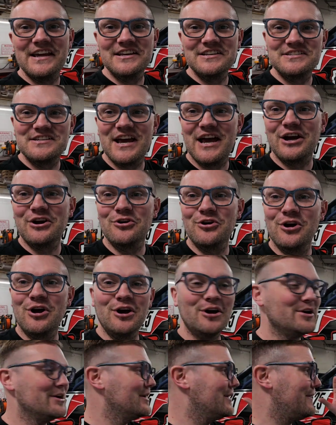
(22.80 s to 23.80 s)

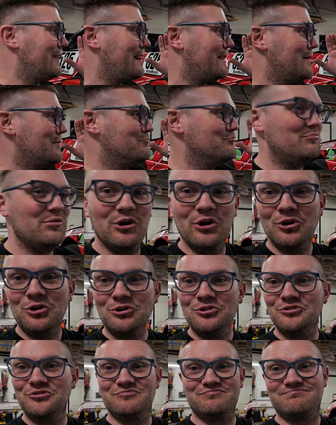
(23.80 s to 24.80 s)
Integra
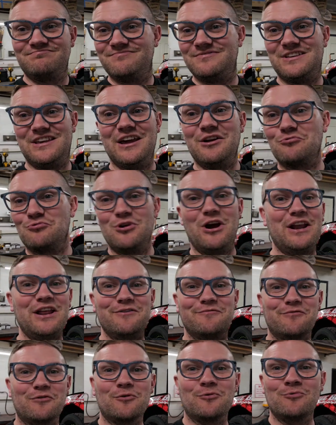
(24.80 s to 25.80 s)
build, get ready
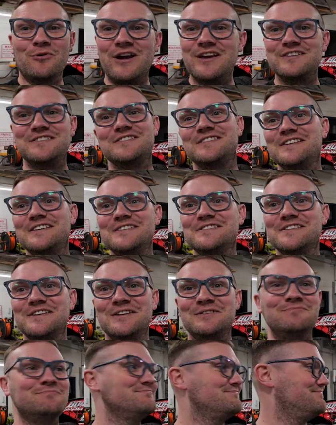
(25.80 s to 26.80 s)
for race
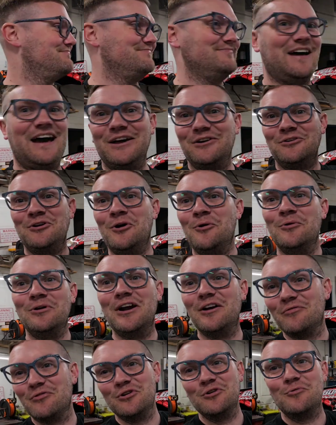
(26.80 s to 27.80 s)
season. I don't know,
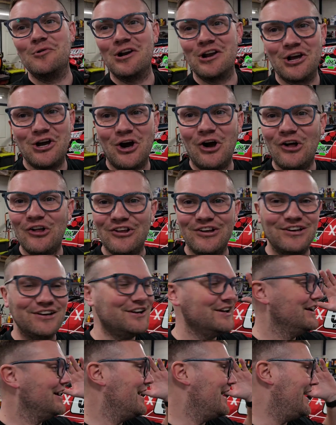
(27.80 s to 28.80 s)
whatever you wanna call it.
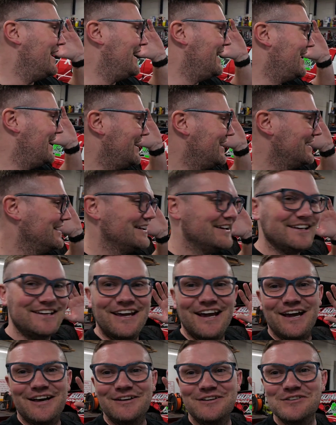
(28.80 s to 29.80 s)

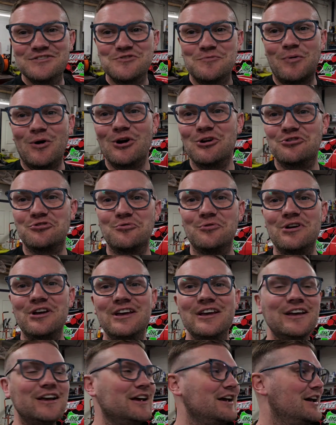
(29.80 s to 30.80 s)
So part 3,